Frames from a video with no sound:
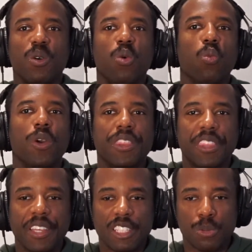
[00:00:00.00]
when
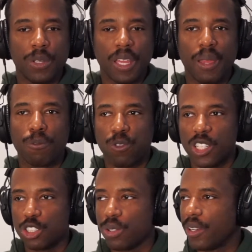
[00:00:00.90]
things became
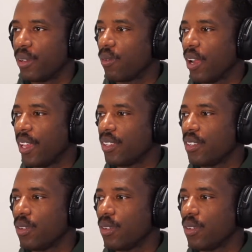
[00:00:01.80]
frustrating, right?